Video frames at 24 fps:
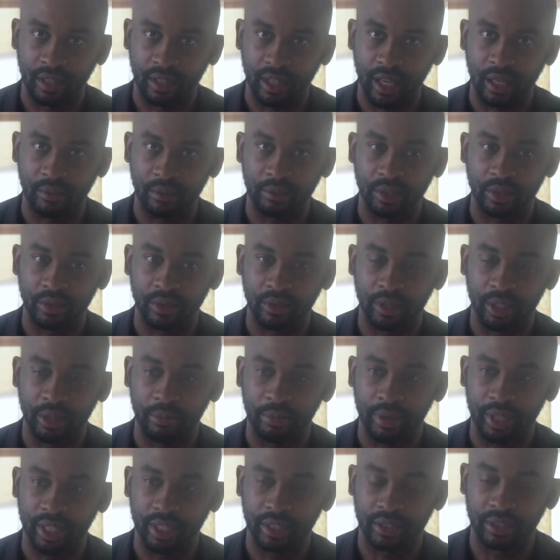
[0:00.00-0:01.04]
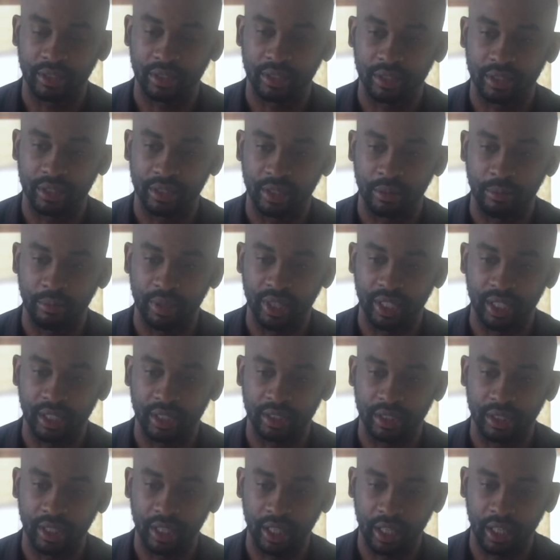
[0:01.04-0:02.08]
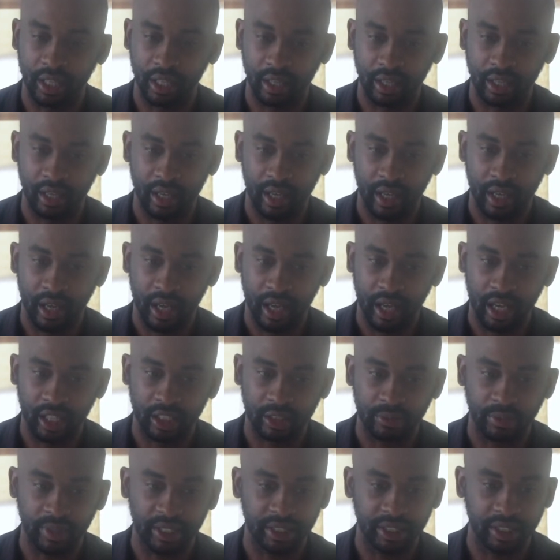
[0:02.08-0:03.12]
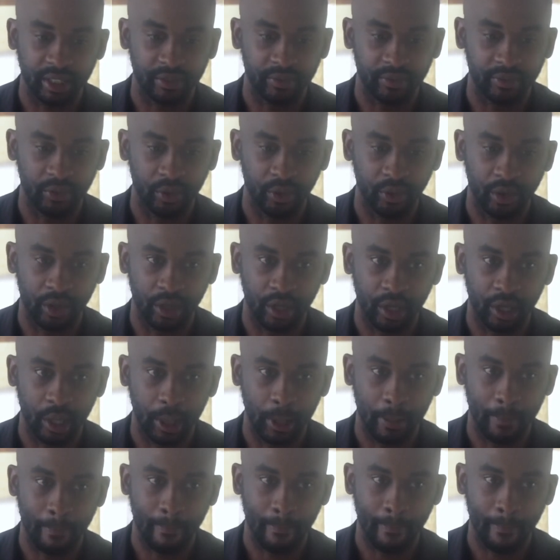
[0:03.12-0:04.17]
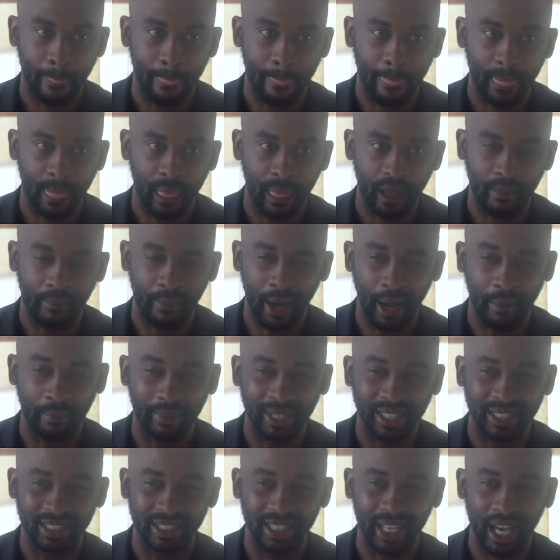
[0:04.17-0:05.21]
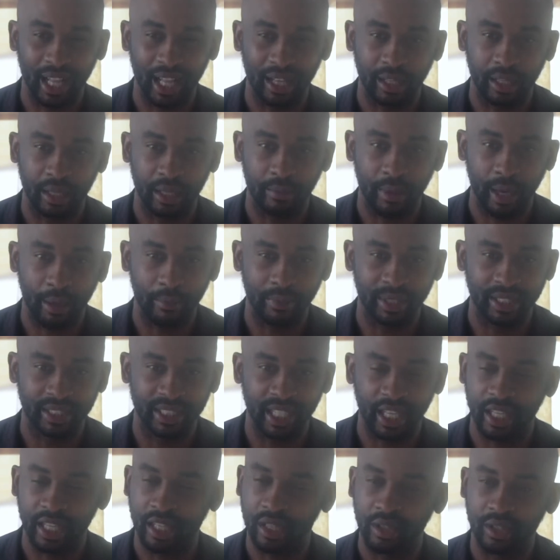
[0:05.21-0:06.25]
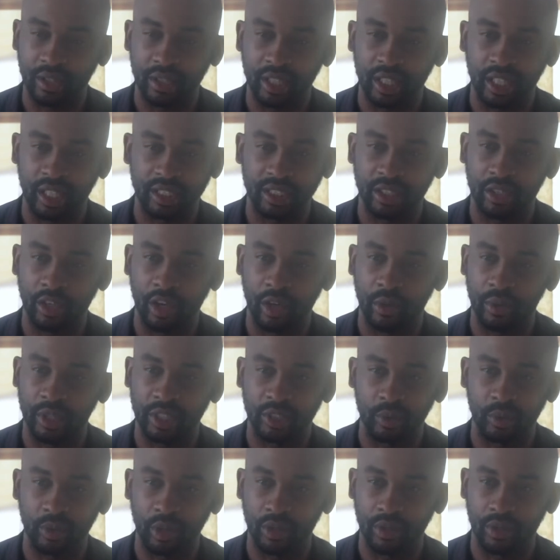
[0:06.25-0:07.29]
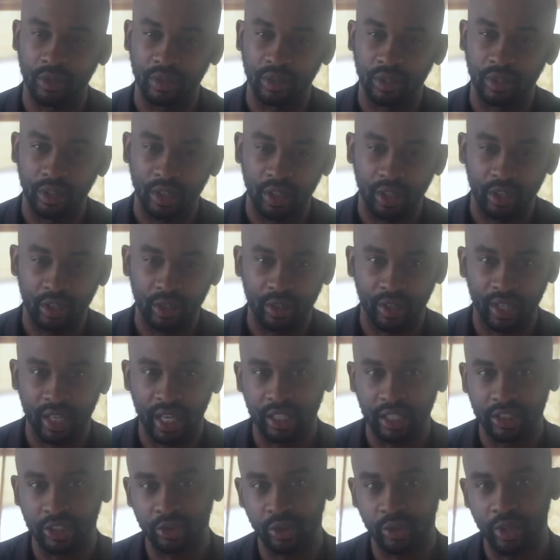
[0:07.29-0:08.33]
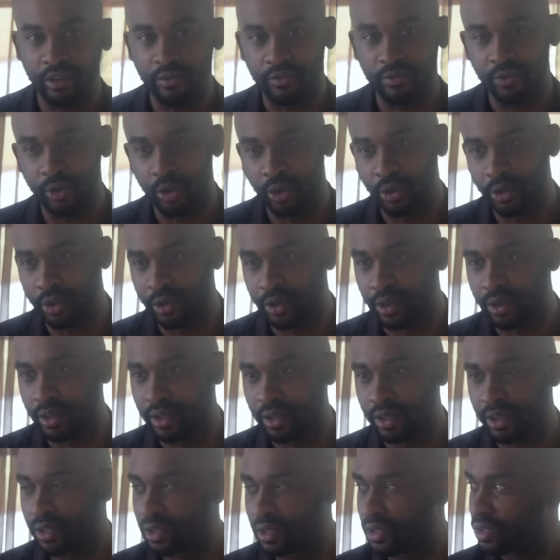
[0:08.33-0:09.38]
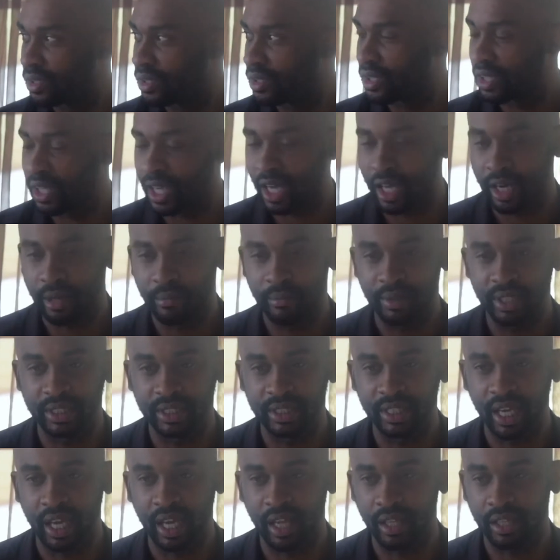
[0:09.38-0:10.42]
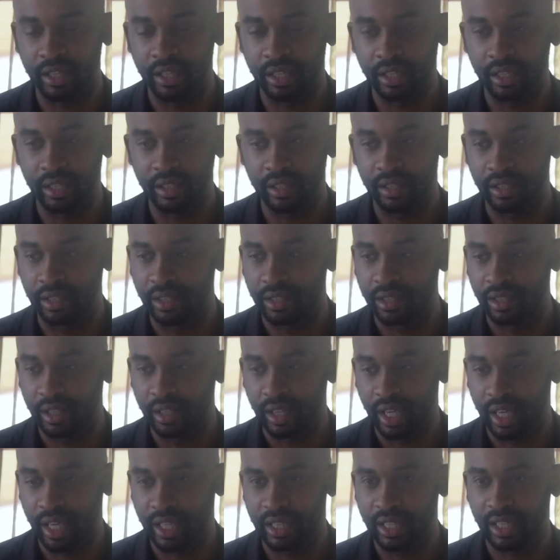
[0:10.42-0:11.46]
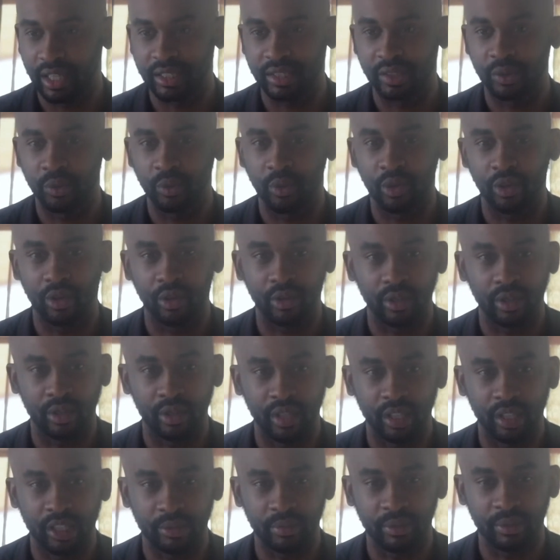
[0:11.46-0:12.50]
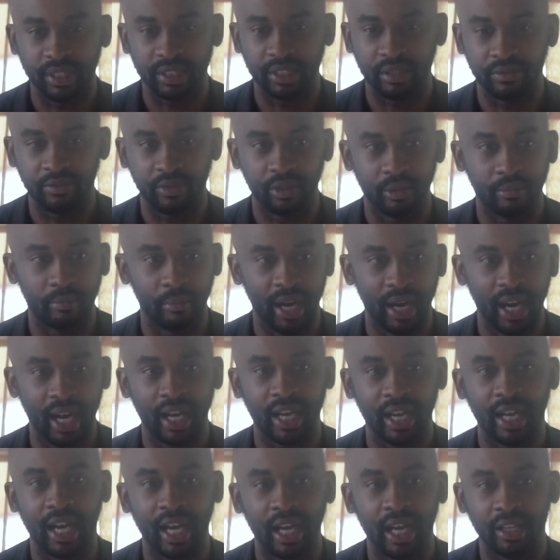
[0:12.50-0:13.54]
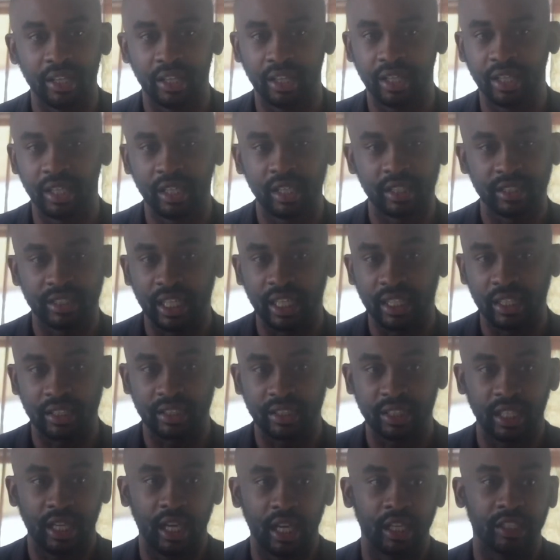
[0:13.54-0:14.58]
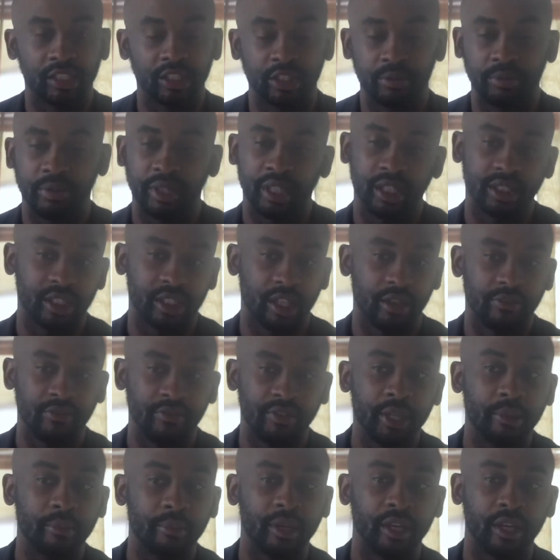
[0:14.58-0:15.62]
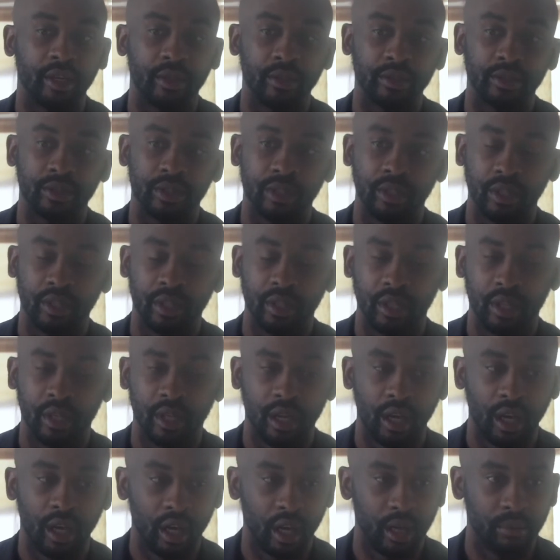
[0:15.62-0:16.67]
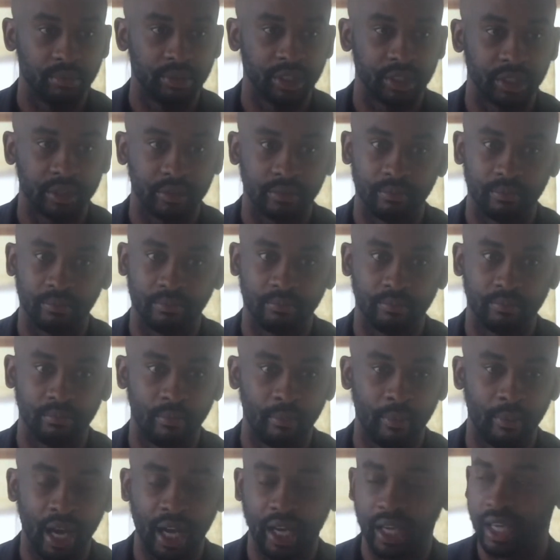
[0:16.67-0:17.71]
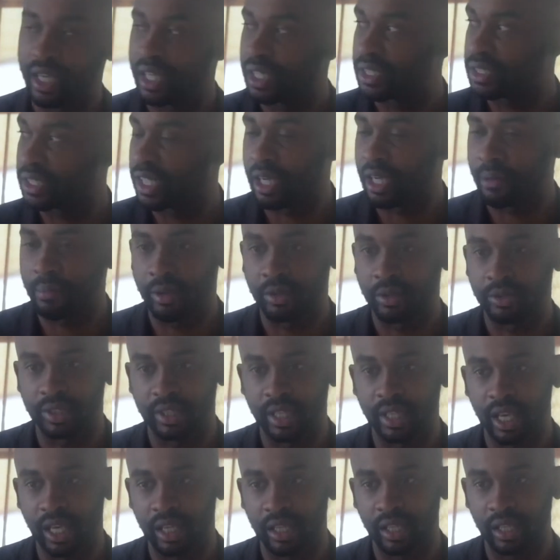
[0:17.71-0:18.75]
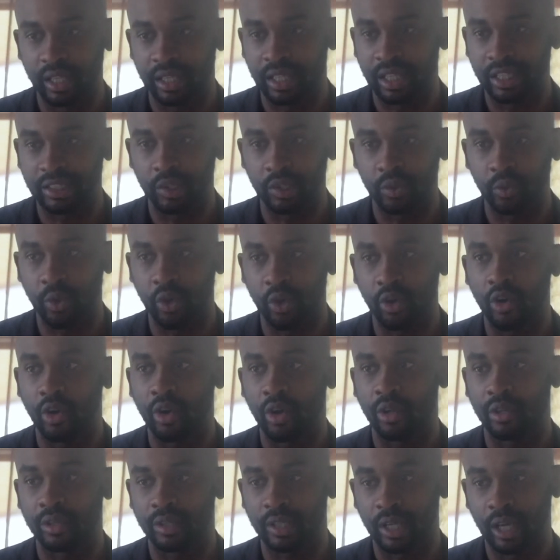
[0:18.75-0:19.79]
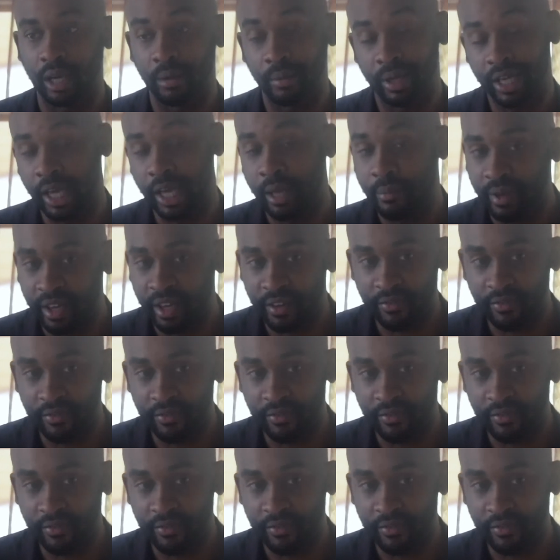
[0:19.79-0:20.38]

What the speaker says: Absolutely patience. It's the biggest thing, especially for my mentality. My mentality doesn't always work. You know, that straightforward kind of mentality, it doesn't work, especially for my kind of kids. Not to say that just because they're females, just my kids and their personality, it doesn't work all the time. It can be